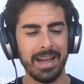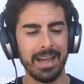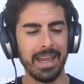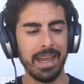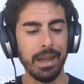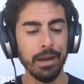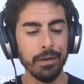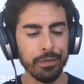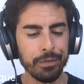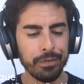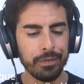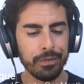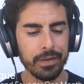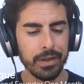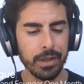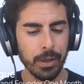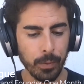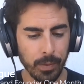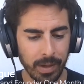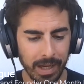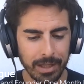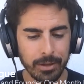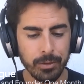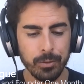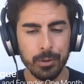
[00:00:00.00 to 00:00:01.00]
if you
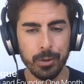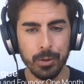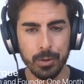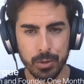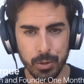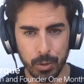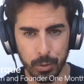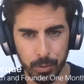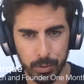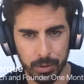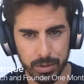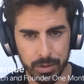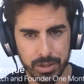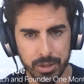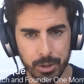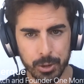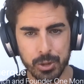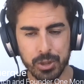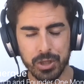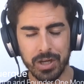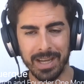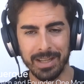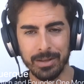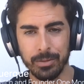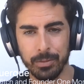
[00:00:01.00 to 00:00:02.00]
get to use Google
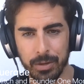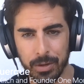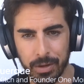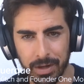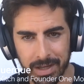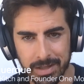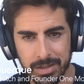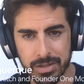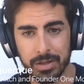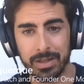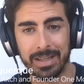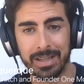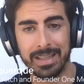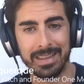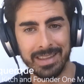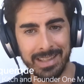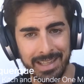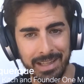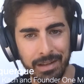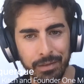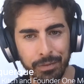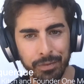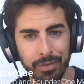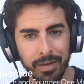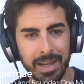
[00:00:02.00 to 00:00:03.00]
search, get to your answer and
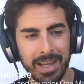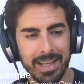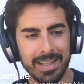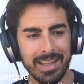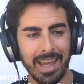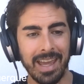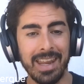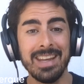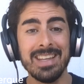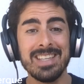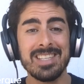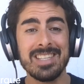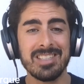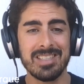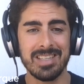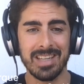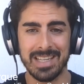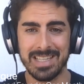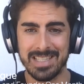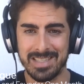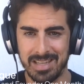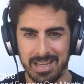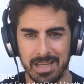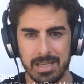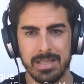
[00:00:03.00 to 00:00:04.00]
leave, that is
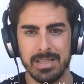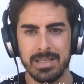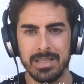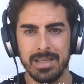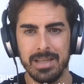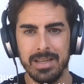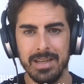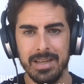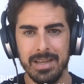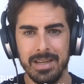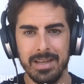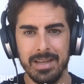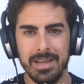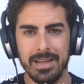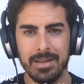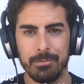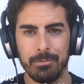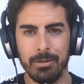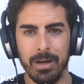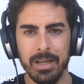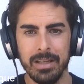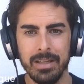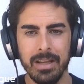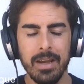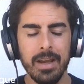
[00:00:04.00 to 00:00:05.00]
success.
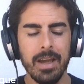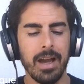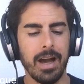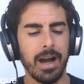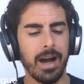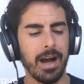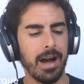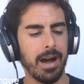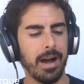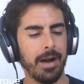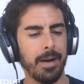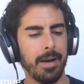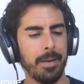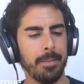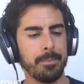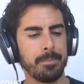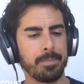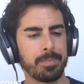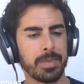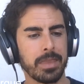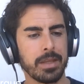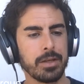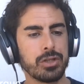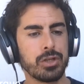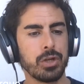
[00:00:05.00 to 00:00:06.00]
Right,
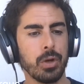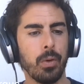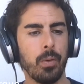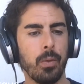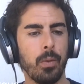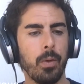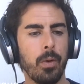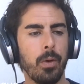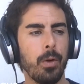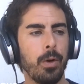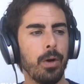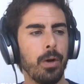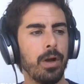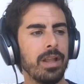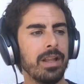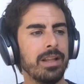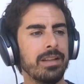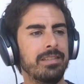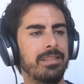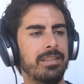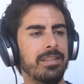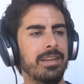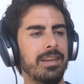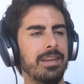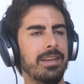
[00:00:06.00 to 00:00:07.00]
um, so
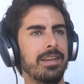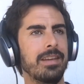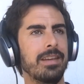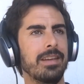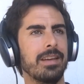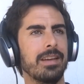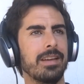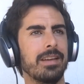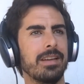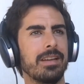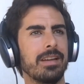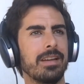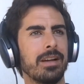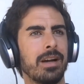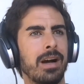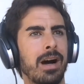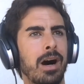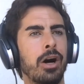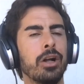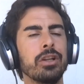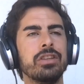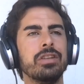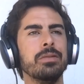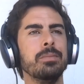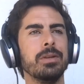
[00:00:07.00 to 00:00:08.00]
the
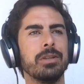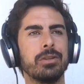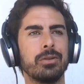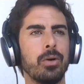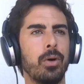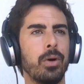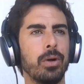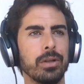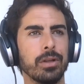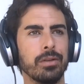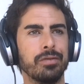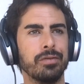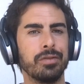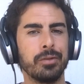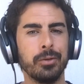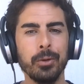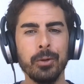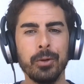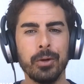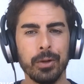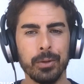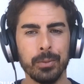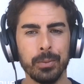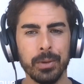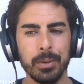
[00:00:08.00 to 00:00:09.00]
ultimate goal of
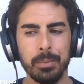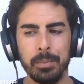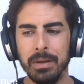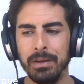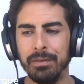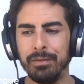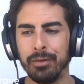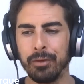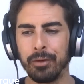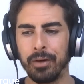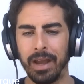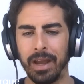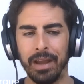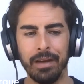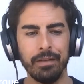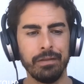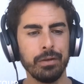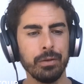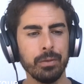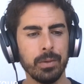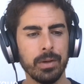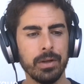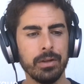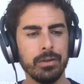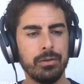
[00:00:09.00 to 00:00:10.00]
Google would be for
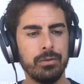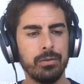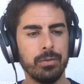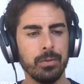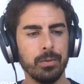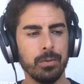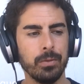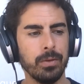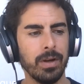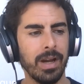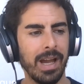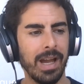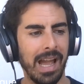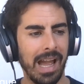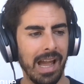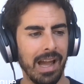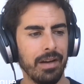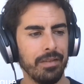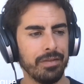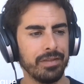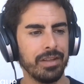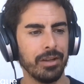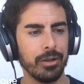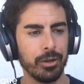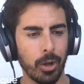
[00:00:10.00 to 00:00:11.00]
everyone to
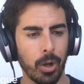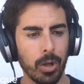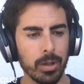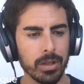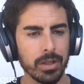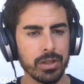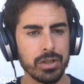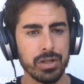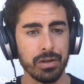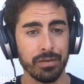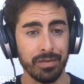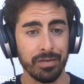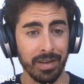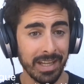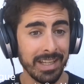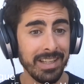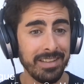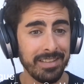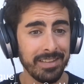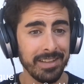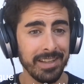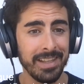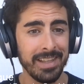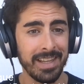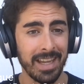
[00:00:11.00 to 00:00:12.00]
have the knowledge of
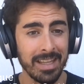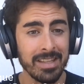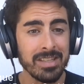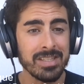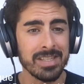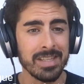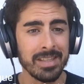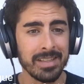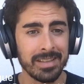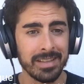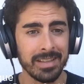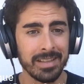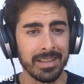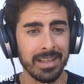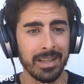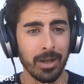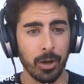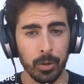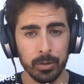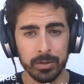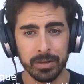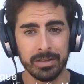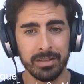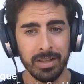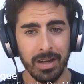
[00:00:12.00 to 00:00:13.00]
anything instantly
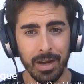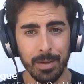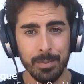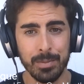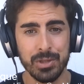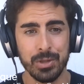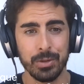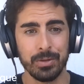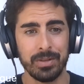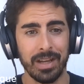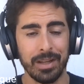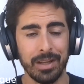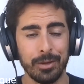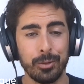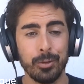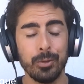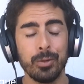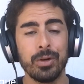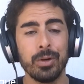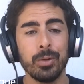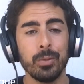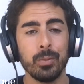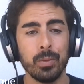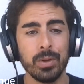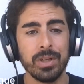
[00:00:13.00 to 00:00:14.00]
all the time, so that
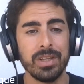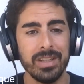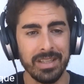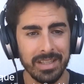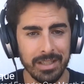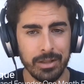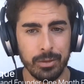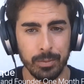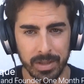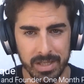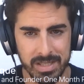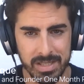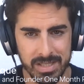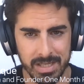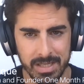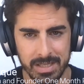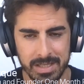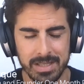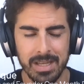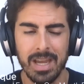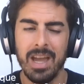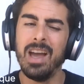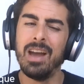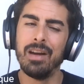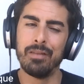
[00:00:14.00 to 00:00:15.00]
Google wouldn't need to
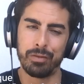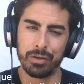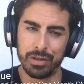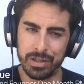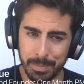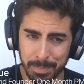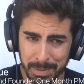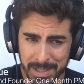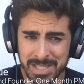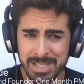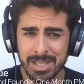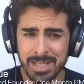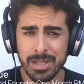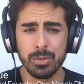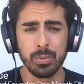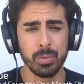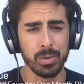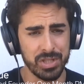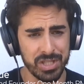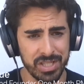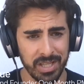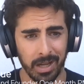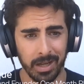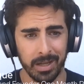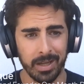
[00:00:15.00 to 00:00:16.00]
exist. For the business
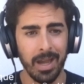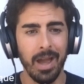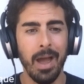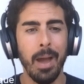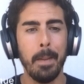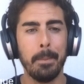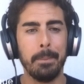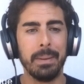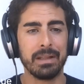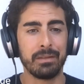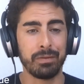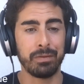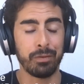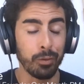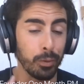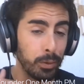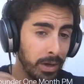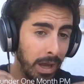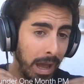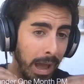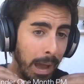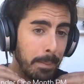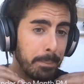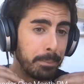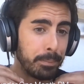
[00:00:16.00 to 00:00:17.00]
would suck, but
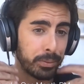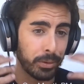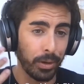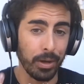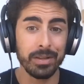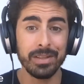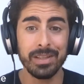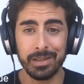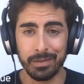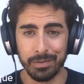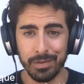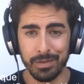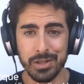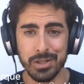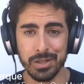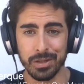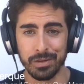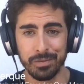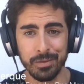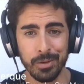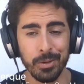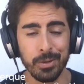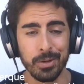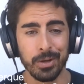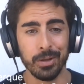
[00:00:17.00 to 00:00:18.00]
for a product vision
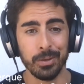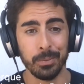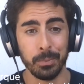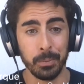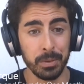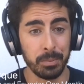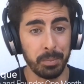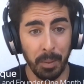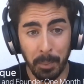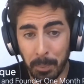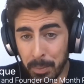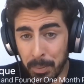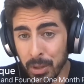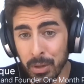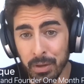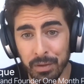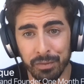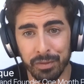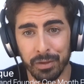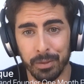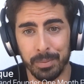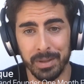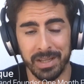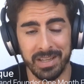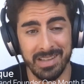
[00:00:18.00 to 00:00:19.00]
of Google would be
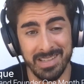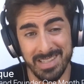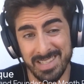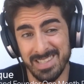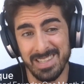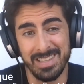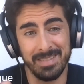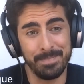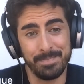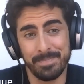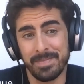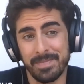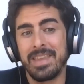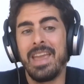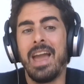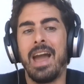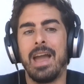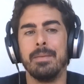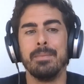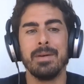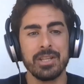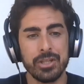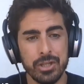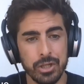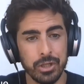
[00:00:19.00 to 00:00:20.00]
beautiful, because yeah,
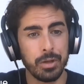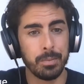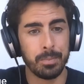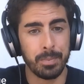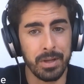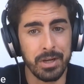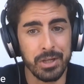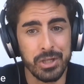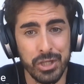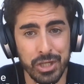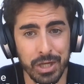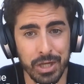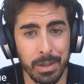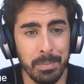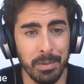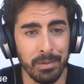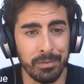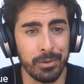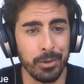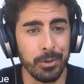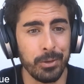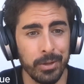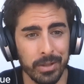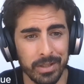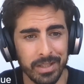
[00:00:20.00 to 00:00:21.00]
imagine you put a ship of
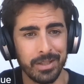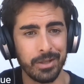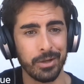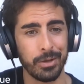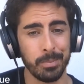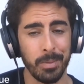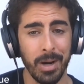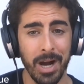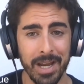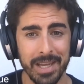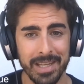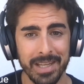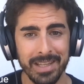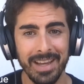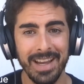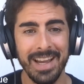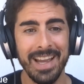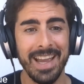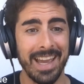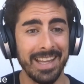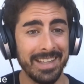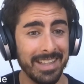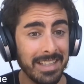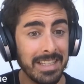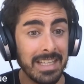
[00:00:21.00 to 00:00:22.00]
Google in your mind
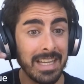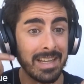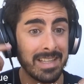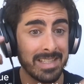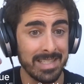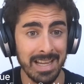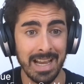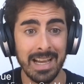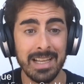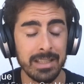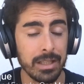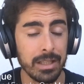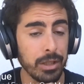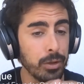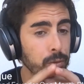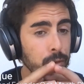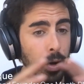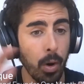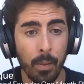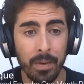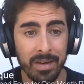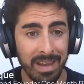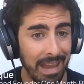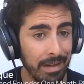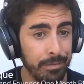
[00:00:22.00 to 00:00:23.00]
and then you exact you
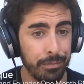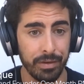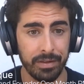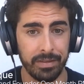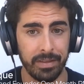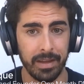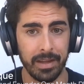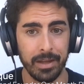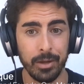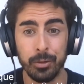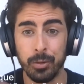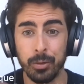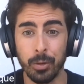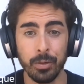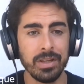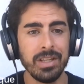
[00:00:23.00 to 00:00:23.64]
know everything. You don't